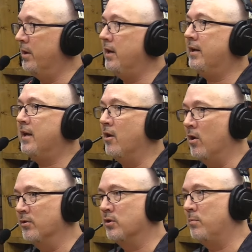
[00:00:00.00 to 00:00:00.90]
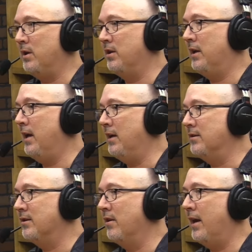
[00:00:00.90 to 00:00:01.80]
But it can also be the
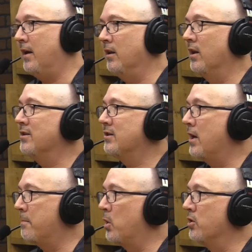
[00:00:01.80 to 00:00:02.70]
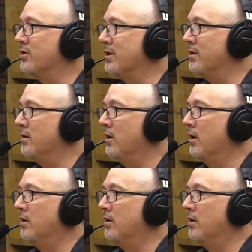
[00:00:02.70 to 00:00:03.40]
case that, let's say, a person